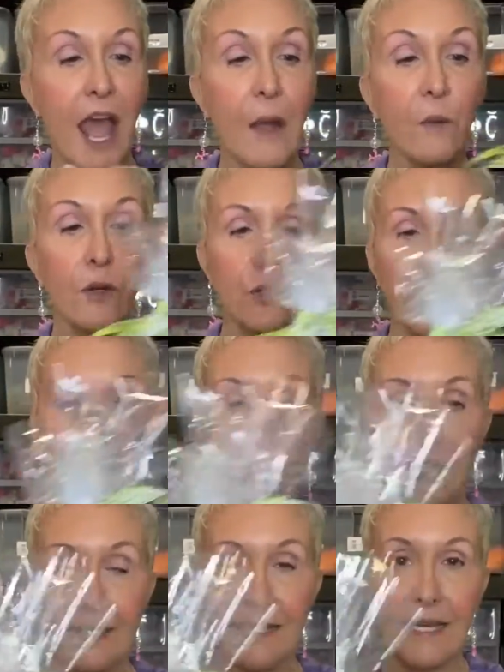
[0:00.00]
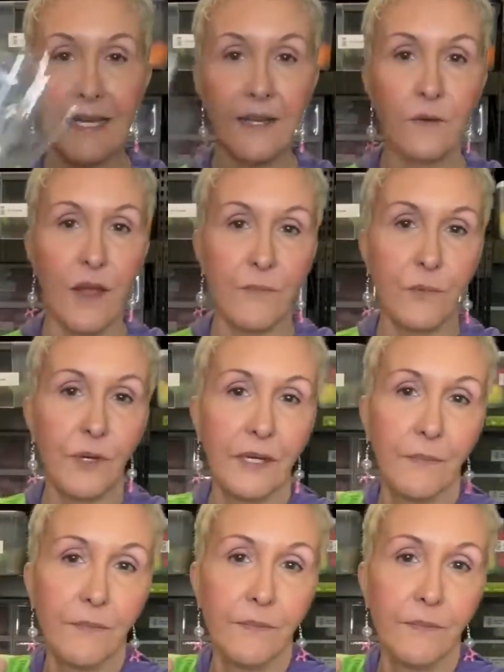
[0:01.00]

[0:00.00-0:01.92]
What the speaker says: our toys in it. I put